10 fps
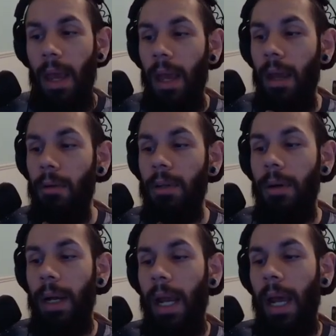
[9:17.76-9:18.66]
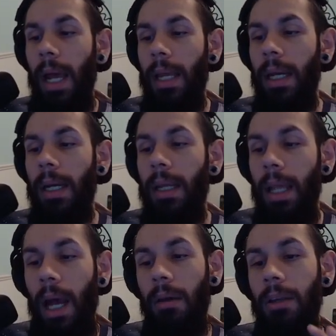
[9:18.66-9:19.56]
It would go ahead and
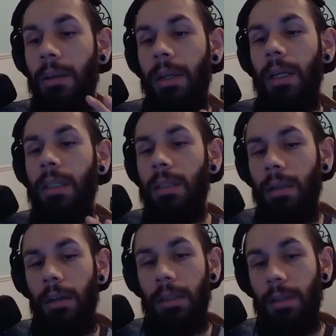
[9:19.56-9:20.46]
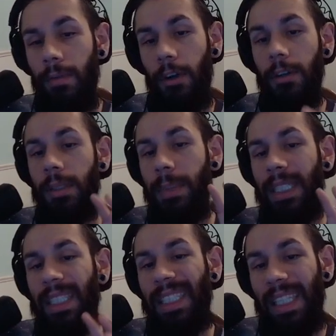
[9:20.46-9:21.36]
allow you to search for
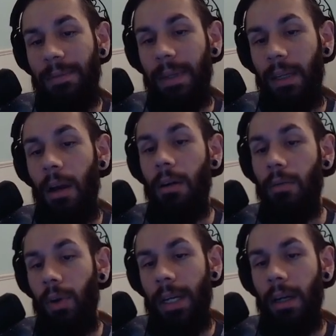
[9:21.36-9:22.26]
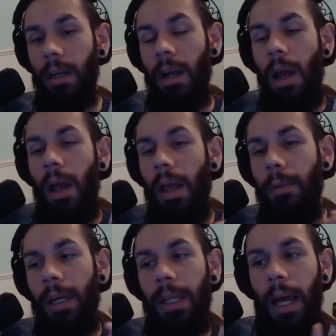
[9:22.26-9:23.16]
specific, oh, right here. It
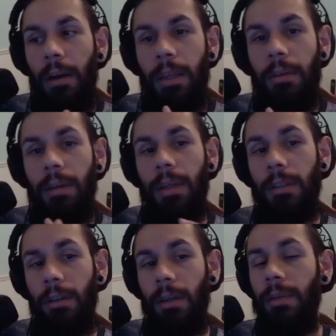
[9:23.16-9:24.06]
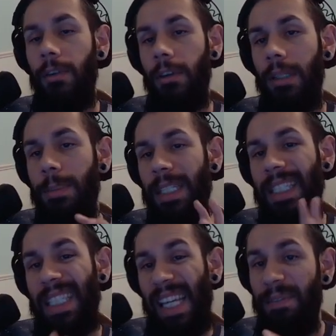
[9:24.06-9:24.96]
would allow you to search for
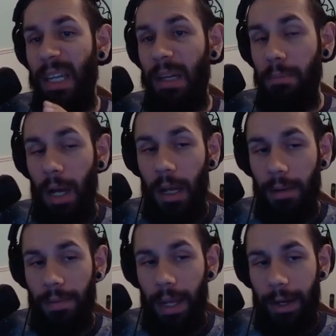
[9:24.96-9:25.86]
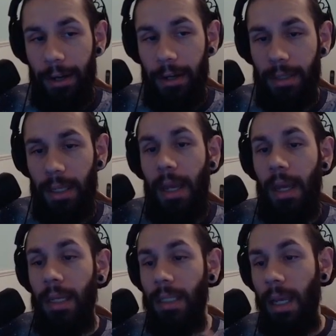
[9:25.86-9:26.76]
specific modifiers.
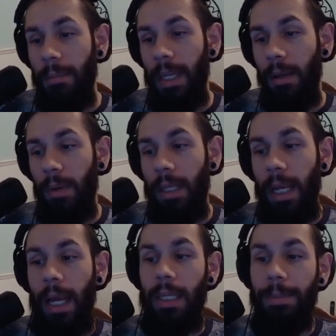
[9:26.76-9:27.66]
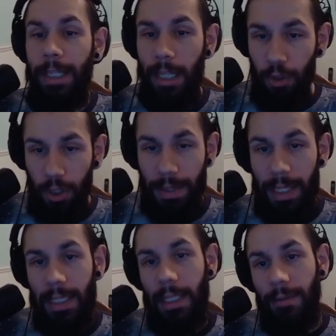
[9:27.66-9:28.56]
Same thing with the expedition.
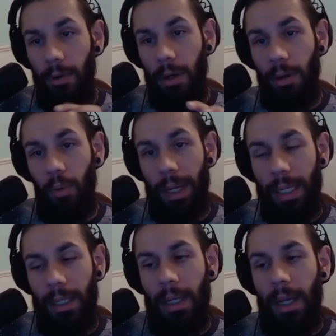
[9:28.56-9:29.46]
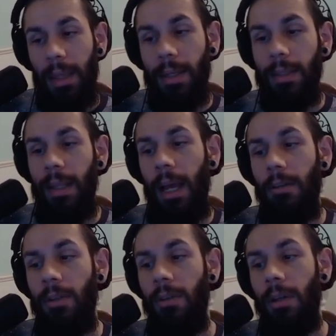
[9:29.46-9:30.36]
This is for Gwenin. This
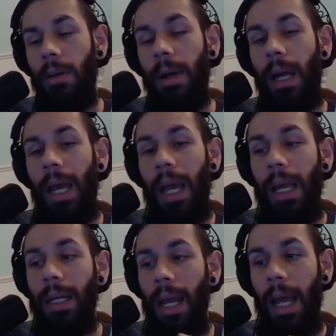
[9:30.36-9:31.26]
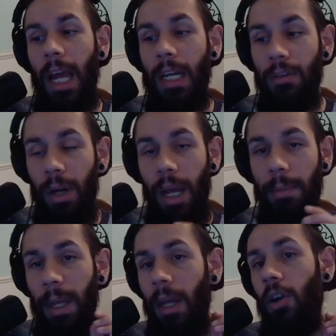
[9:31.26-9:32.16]
allows you to go ahead and
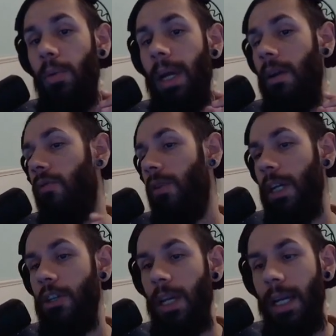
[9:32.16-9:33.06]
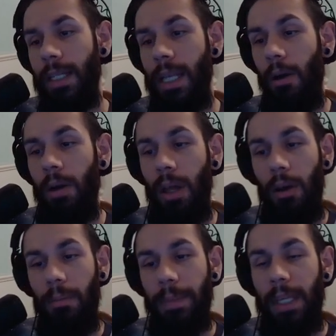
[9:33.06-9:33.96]
grab a quick rejects that will
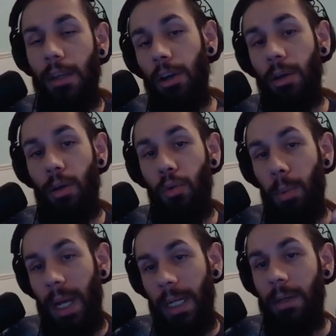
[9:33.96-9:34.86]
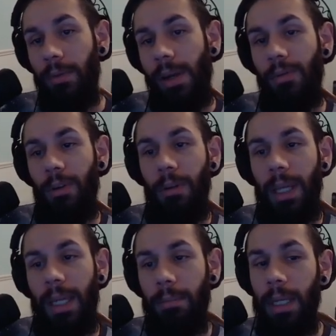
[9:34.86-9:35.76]
help your Gwenin
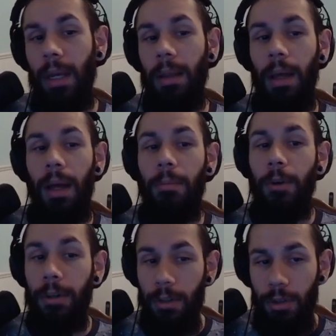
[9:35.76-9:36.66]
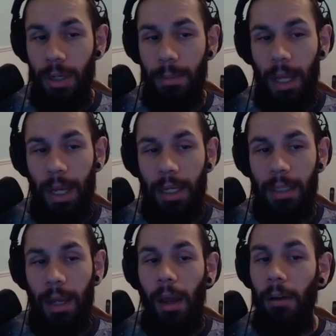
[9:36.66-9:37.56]
re-rolling be a lot more streamlined.
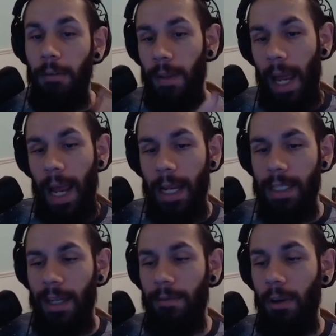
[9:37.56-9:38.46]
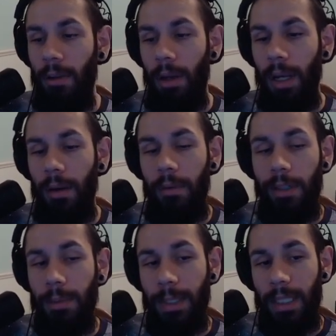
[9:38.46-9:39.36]
Flask if you're looking for
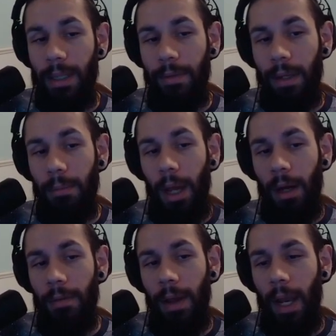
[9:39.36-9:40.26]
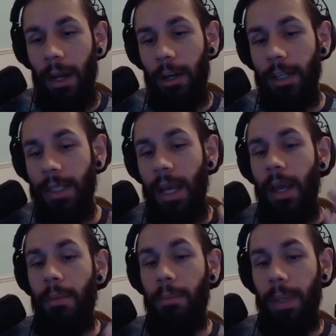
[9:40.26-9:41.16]
specific modifiers.
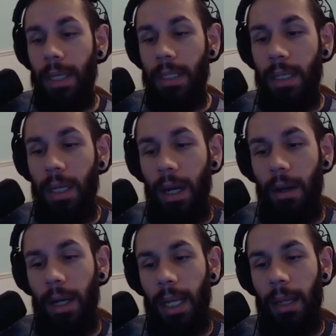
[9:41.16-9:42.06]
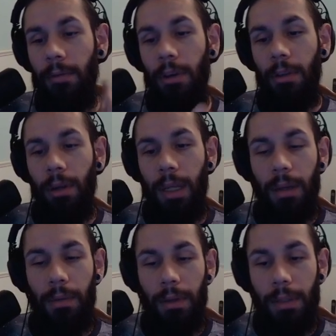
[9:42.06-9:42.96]
Bestiary if you're looking
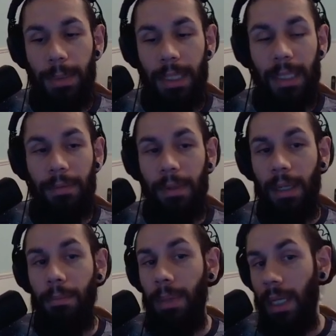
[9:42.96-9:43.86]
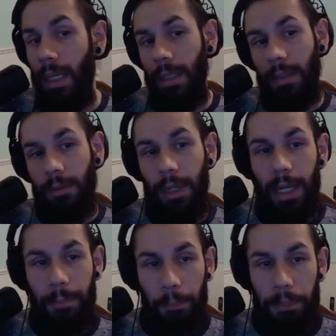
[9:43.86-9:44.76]
for specific beast, right?